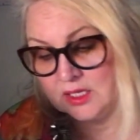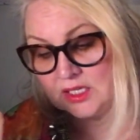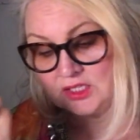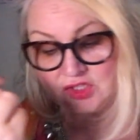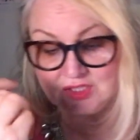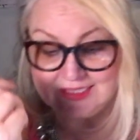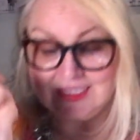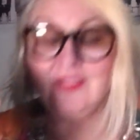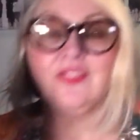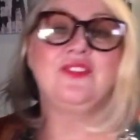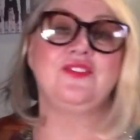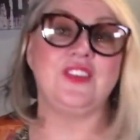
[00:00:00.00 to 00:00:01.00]
It just
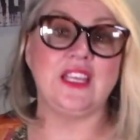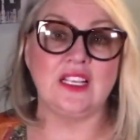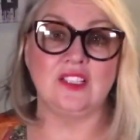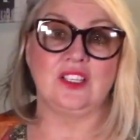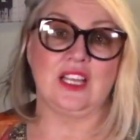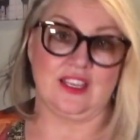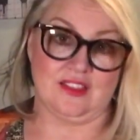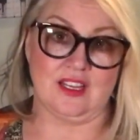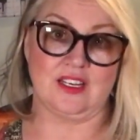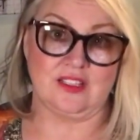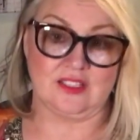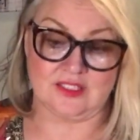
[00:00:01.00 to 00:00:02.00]
didn't feel like
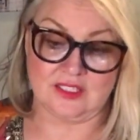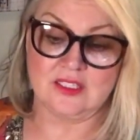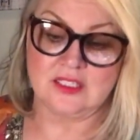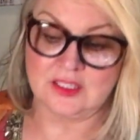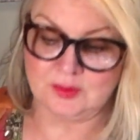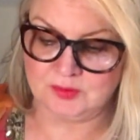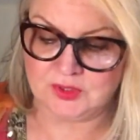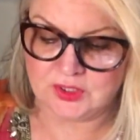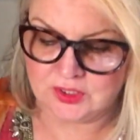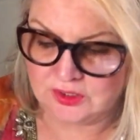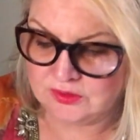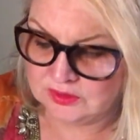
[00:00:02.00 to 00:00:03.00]
that at the time, you
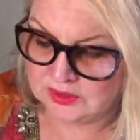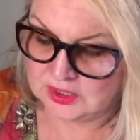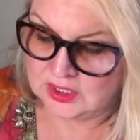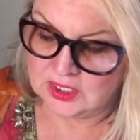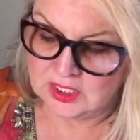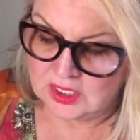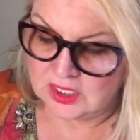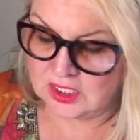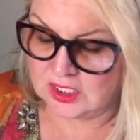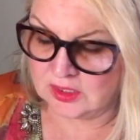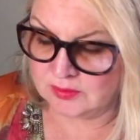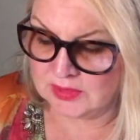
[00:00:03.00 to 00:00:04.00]

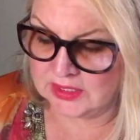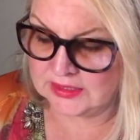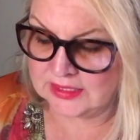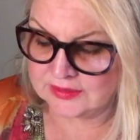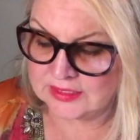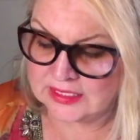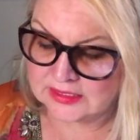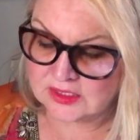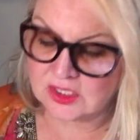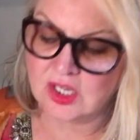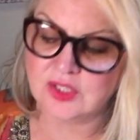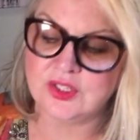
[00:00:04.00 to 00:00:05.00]
know. Now, the next
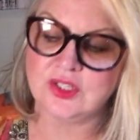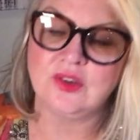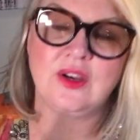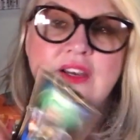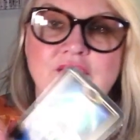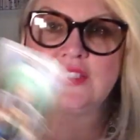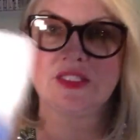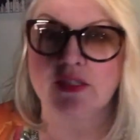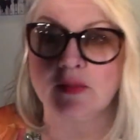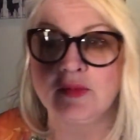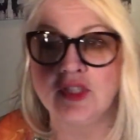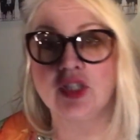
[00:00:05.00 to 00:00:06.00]
card that you have is
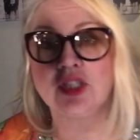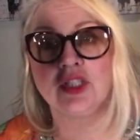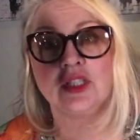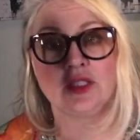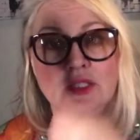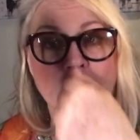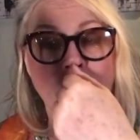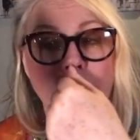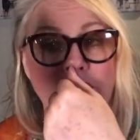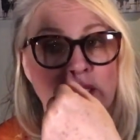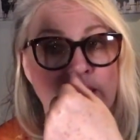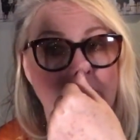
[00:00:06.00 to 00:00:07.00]
the Magician. So,
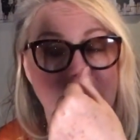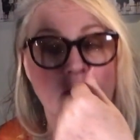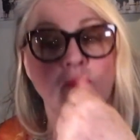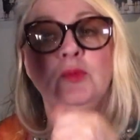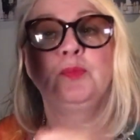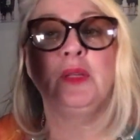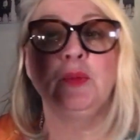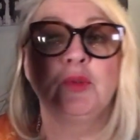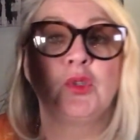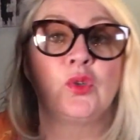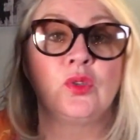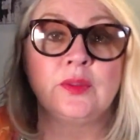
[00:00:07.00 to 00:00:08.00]
darling, some people
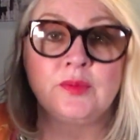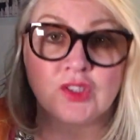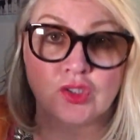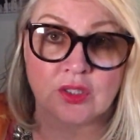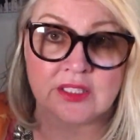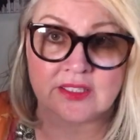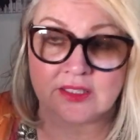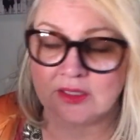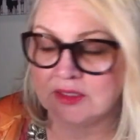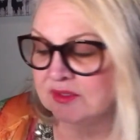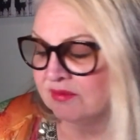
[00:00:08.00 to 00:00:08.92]
call him the Trickster.